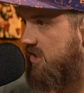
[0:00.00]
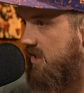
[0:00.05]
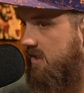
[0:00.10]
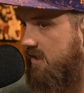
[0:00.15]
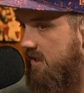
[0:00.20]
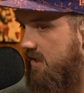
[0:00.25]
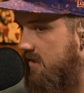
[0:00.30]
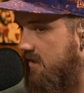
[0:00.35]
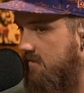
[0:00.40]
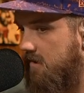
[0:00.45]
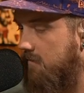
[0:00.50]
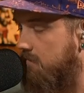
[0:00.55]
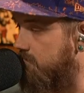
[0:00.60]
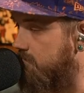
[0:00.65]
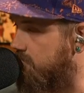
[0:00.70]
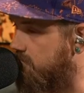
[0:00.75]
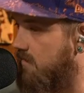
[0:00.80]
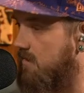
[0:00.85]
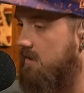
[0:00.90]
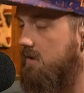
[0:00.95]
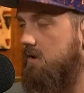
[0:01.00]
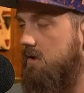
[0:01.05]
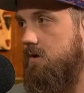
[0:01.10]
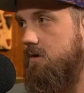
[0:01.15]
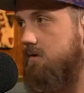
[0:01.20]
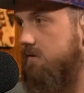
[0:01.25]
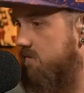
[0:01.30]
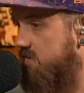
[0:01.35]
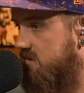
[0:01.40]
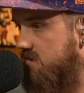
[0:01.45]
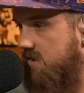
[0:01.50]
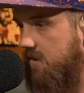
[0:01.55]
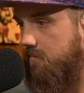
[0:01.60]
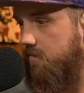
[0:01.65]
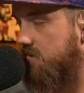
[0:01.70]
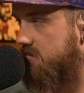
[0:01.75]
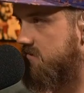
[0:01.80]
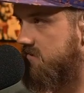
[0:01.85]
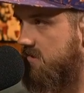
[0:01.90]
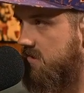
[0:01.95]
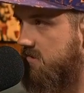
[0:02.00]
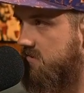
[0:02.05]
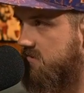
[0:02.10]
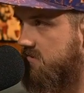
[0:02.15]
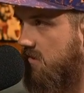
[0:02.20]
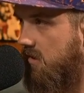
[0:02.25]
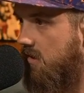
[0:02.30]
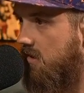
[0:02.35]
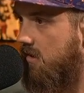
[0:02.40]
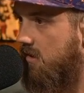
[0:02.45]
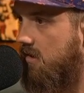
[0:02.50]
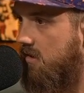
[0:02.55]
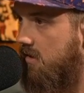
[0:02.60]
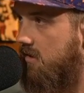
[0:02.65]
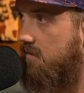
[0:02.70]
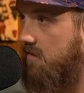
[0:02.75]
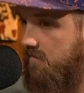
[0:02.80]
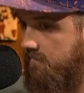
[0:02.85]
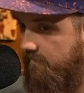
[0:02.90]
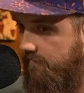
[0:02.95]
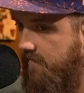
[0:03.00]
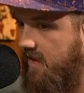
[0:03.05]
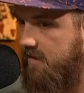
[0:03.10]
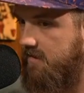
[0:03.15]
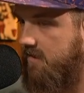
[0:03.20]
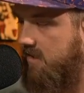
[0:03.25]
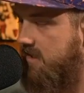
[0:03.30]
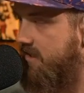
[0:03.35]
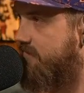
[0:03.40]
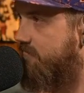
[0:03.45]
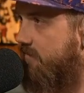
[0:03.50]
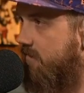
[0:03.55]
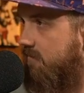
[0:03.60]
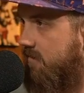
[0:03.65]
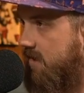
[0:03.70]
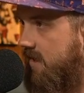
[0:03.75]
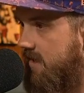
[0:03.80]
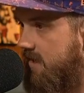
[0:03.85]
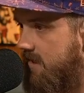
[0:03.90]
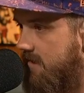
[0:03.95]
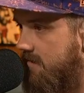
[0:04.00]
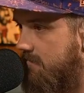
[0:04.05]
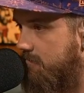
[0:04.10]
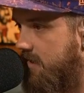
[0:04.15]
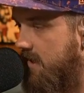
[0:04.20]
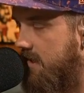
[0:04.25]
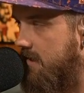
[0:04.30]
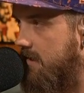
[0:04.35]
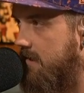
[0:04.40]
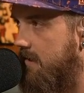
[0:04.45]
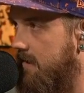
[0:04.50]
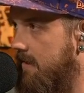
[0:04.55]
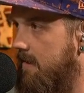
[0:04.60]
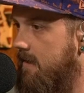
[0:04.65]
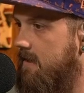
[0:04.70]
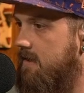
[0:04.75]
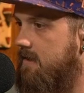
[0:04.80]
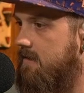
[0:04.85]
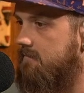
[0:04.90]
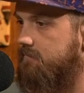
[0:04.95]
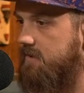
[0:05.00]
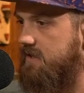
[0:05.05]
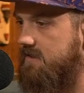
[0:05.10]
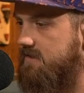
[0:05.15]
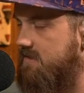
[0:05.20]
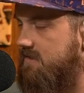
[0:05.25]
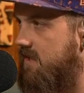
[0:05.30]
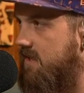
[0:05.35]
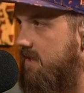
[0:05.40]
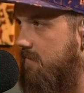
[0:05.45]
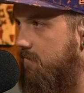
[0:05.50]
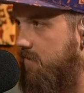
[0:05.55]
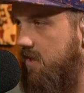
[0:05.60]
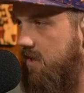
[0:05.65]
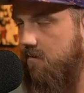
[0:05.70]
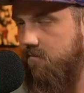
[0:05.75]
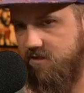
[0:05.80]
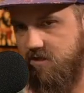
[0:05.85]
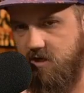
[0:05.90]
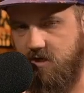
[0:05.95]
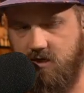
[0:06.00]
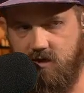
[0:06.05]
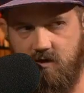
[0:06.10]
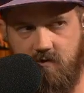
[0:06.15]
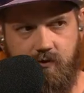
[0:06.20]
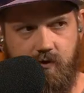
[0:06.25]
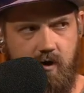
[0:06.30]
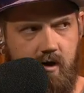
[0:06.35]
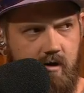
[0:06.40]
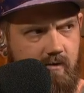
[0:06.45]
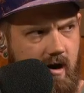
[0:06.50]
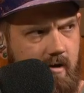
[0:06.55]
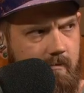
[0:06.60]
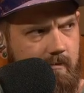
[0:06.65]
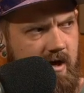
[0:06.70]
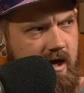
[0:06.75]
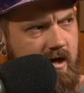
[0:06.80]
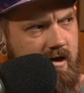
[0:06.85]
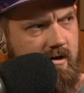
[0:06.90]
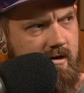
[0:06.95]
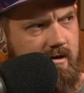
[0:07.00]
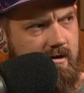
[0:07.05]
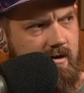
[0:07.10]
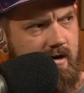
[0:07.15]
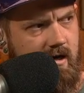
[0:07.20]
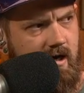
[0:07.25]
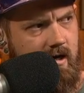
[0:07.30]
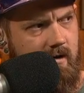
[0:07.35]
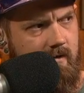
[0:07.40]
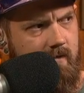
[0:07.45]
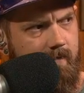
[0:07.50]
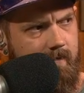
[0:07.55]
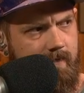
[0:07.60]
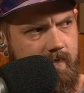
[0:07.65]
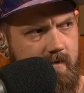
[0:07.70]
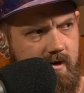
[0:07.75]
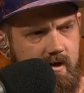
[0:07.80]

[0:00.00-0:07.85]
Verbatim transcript: Shanahan. Now, some of those things are, in fact, injury related, but but TDP was a third round pick. Yes. Kyle?